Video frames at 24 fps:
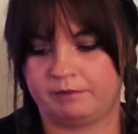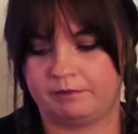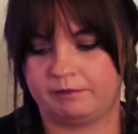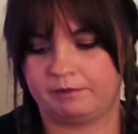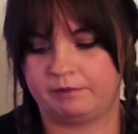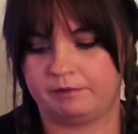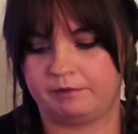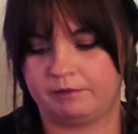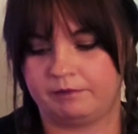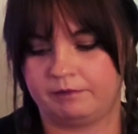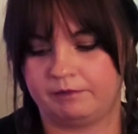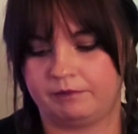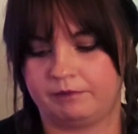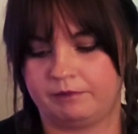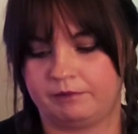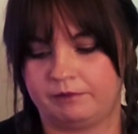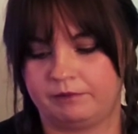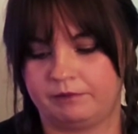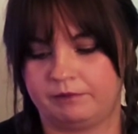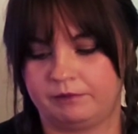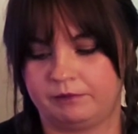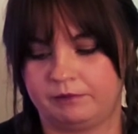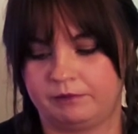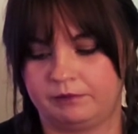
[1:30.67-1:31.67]

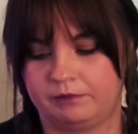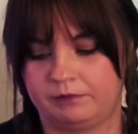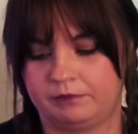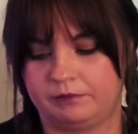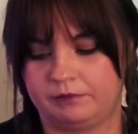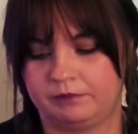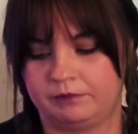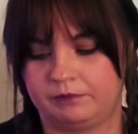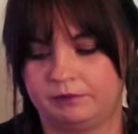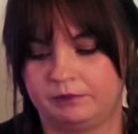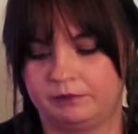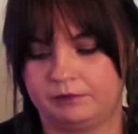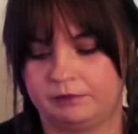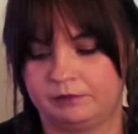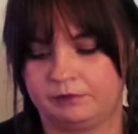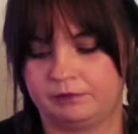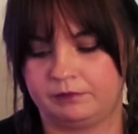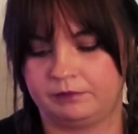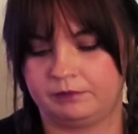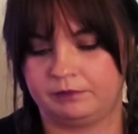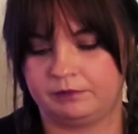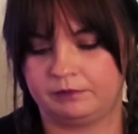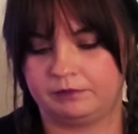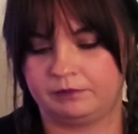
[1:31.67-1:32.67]

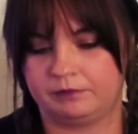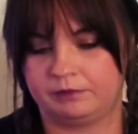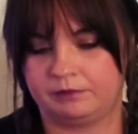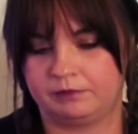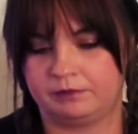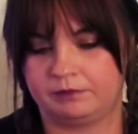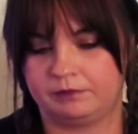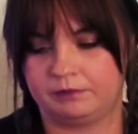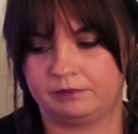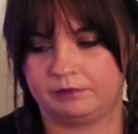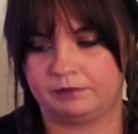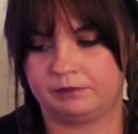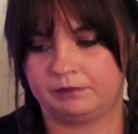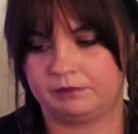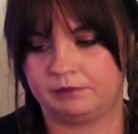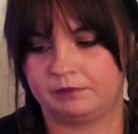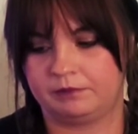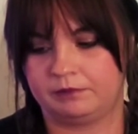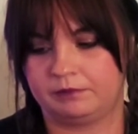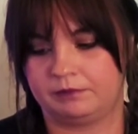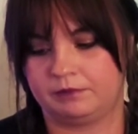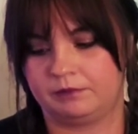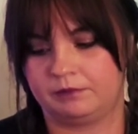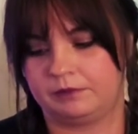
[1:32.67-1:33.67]

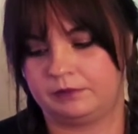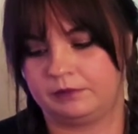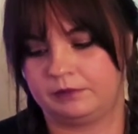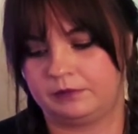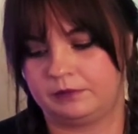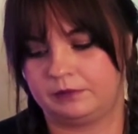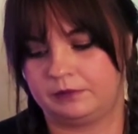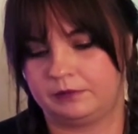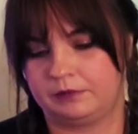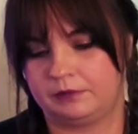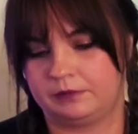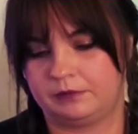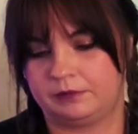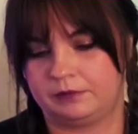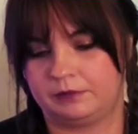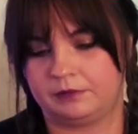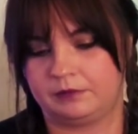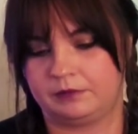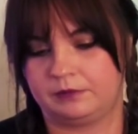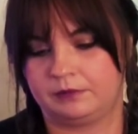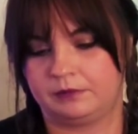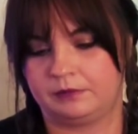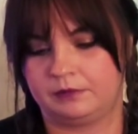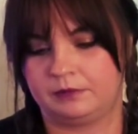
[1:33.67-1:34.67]
(silence)